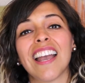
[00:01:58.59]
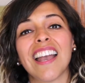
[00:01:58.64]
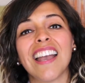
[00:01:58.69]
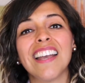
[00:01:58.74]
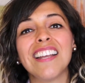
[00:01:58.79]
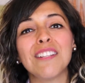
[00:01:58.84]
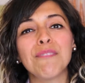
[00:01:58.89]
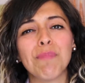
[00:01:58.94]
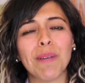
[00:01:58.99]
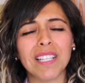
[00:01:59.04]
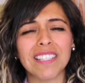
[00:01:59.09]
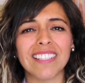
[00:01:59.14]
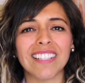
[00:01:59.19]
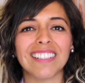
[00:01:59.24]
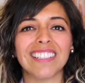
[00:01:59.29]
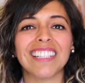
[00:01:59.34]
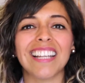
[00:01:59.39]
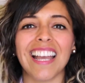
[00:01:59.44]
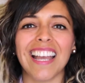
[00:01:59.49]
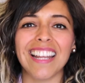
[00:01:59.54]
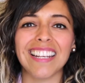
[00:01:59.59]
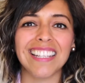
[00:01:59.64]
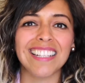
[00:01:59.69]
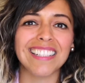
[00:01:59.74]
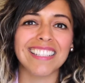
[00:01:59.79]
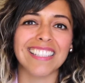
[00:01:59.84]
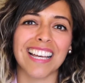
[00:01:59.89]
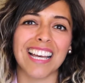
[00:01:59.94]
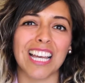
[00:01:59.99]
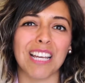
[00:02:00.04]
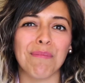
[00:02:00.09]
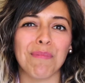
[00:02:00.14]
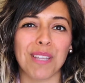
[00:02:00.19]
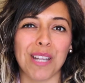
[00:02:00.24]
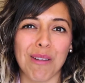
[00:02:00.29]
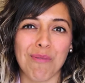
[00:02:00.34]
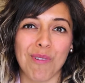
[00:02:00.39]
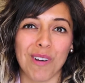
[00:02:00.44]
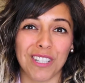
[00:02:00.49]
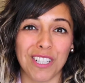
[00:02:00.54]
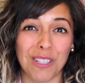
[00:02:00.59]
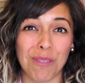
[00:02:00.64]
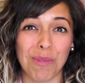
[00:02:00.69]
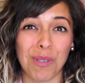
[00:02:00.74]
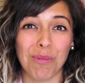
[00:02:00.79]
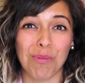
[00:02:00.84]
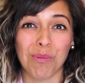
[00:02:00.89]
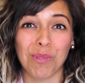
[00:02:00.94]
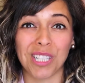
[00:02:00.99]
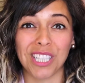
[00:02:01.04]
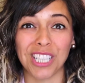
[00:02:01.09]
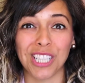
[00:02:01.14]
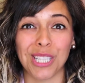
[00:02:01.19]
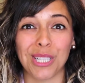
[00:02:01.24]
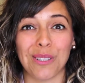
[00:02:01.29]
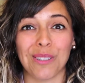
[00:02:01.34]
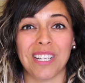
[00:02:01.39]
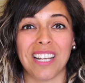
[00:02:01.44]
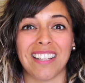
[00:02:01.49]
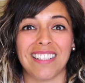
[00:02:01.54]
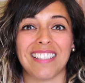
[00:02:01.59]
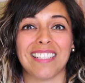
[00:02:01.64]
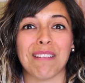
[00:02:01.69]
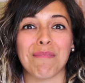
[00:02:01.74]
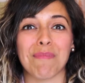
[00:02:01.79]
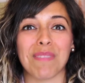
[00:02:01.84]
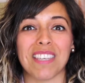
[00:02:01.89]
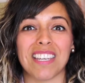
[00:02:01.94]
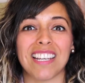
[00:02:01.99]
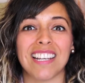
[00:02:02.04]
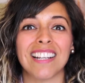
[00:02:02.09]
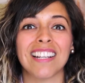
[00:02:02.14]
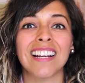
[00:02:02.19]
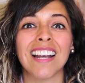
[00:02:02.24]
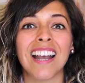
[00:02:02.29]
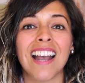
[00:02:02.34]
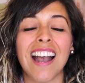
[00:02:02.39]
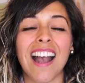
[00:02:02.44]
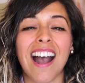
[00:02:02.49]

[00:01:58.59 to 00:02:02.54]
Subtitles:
And basically any time that I wanted to be really good at something,